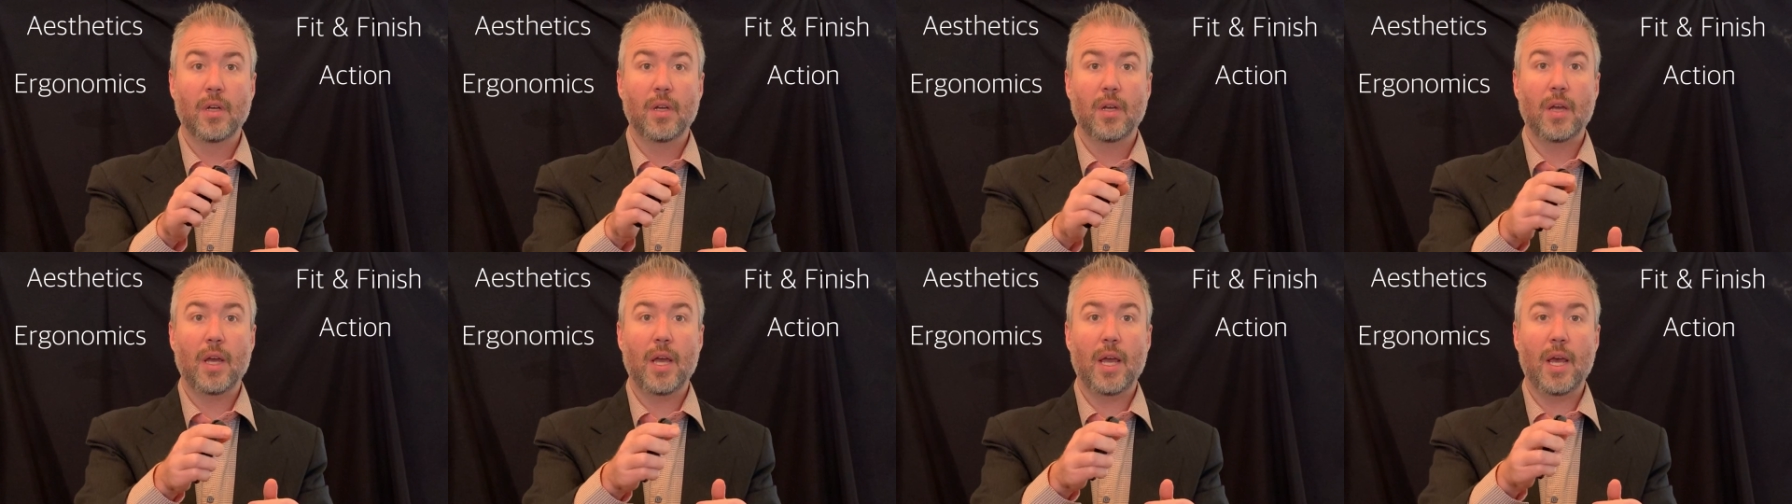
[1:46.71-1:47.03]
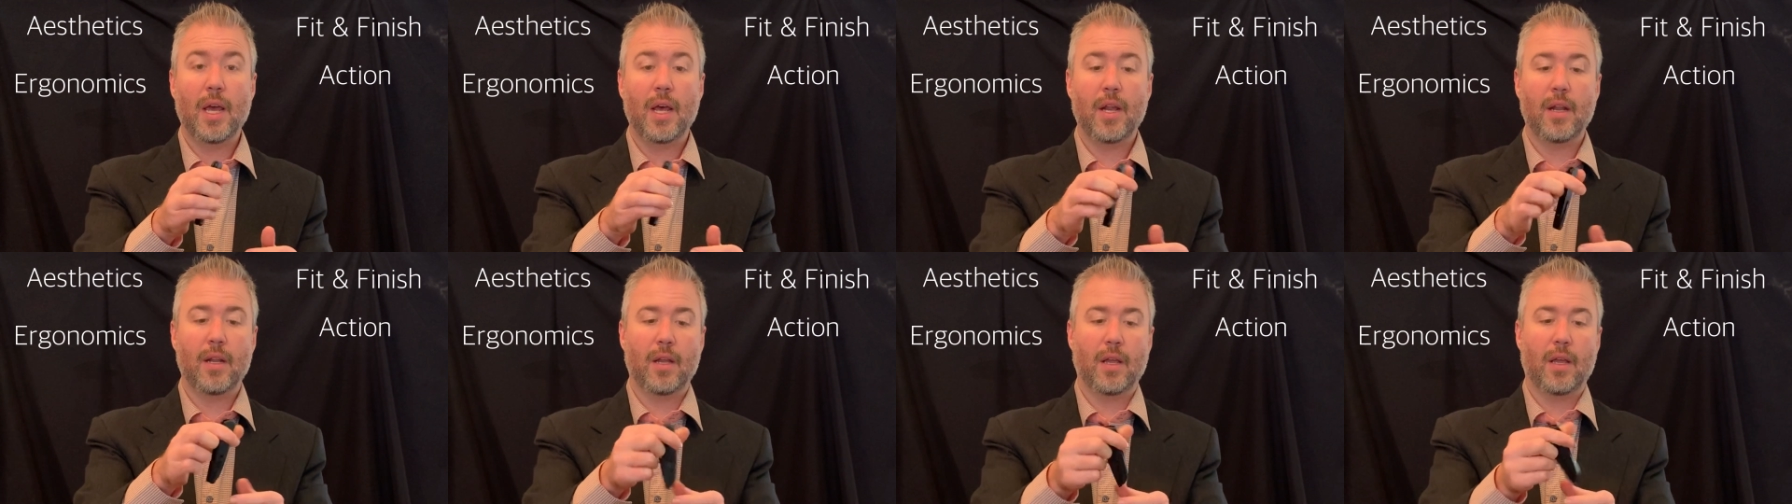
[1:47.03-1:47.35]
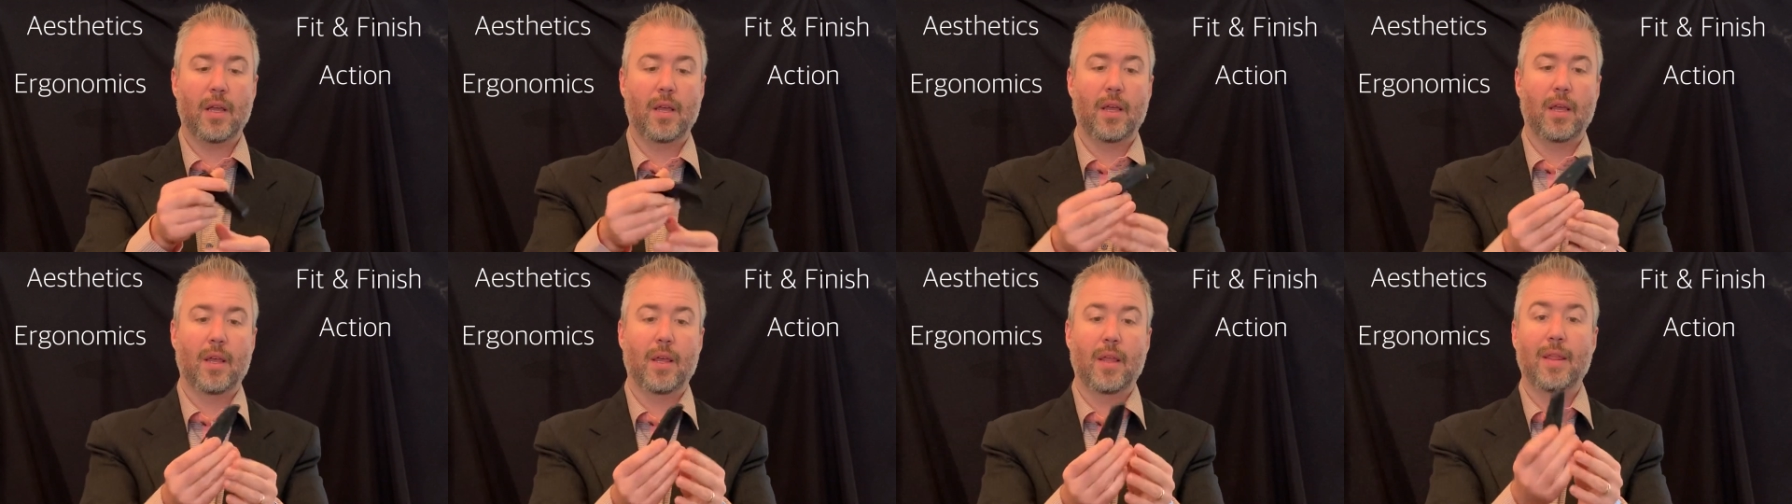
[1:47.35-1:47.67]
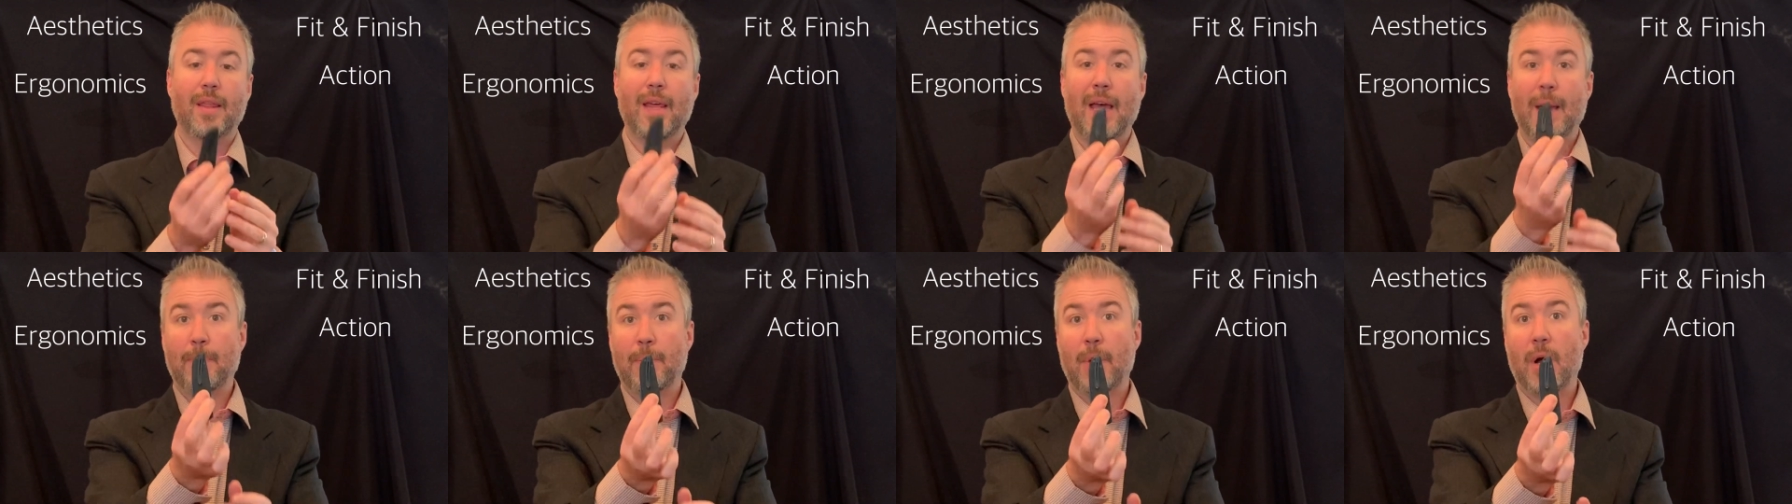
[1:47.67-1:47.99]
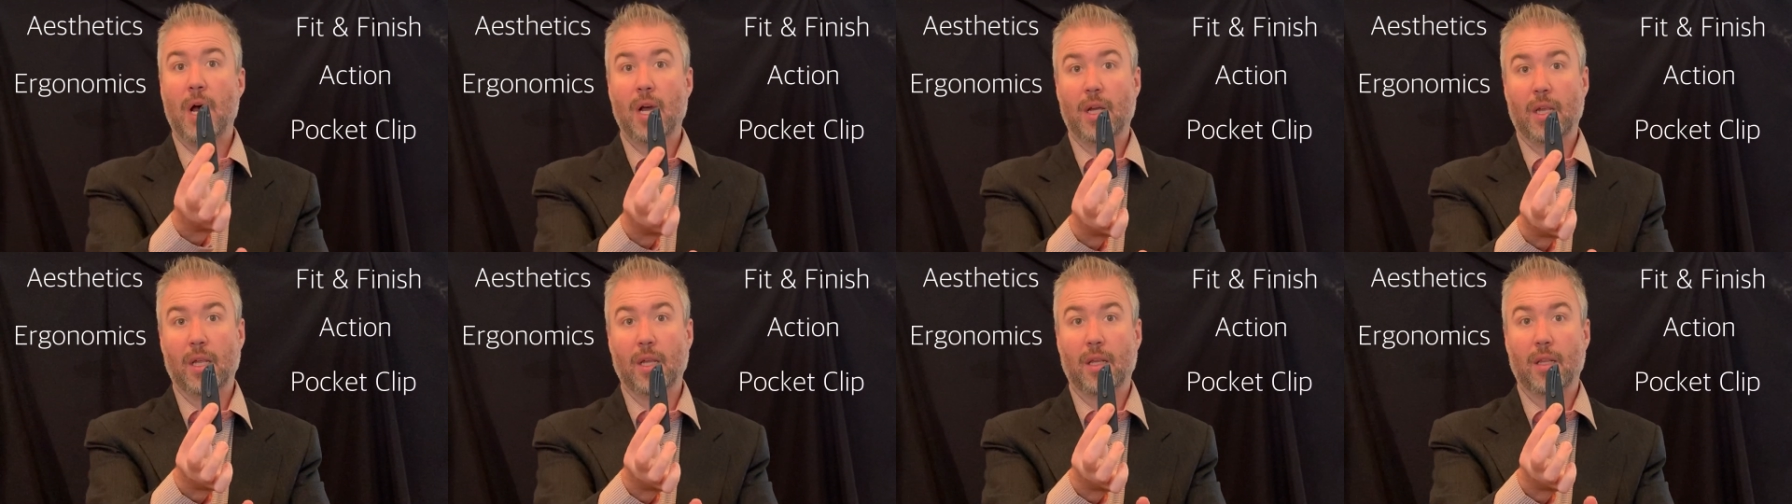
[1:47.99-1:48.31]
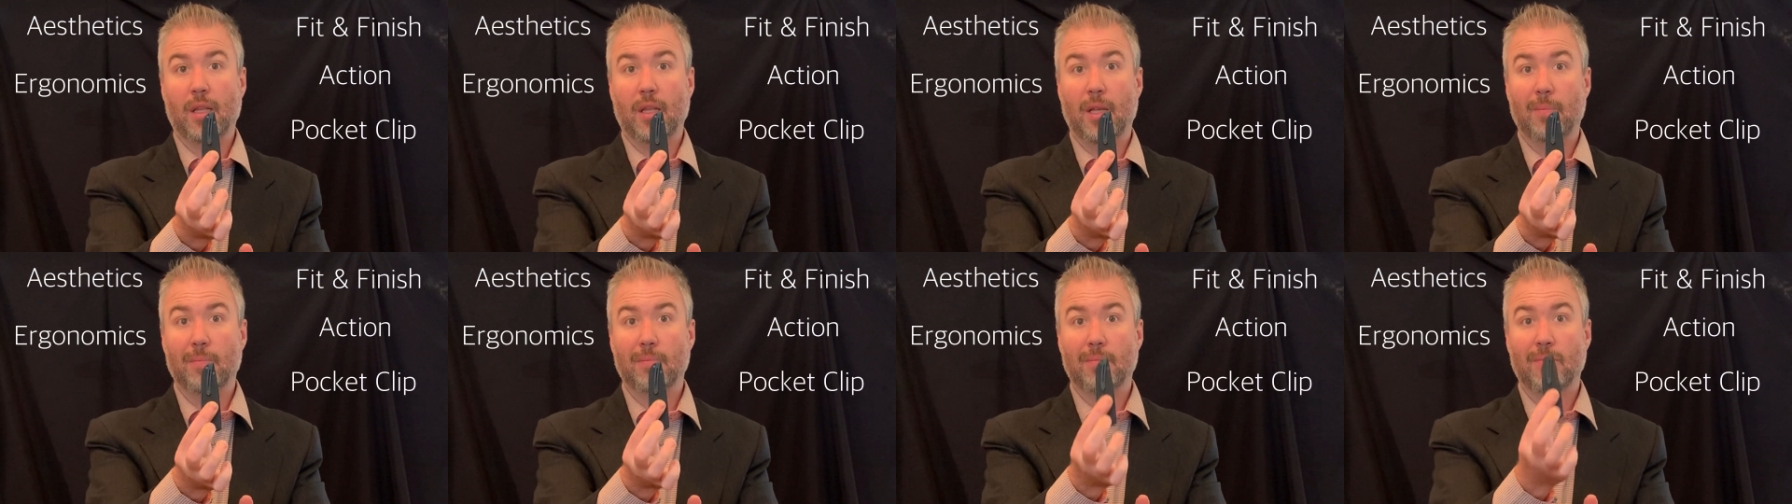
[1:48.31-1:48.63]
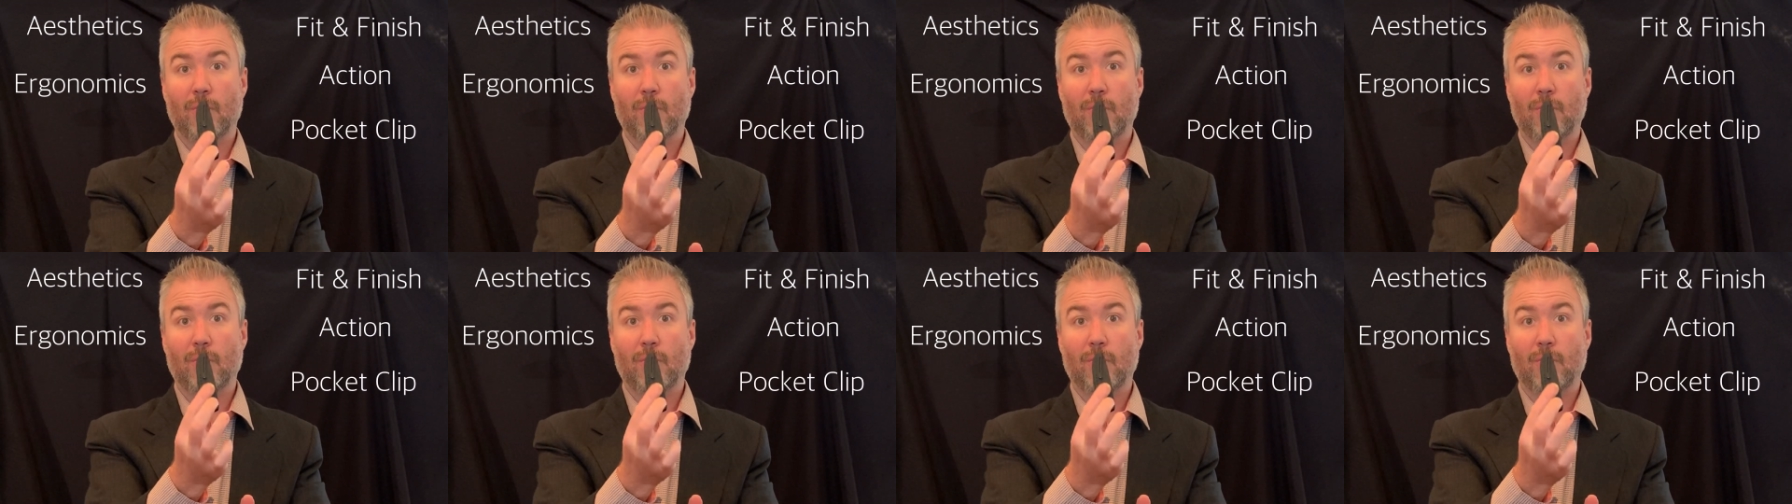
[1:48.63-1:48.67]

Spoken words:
and that pocket clip.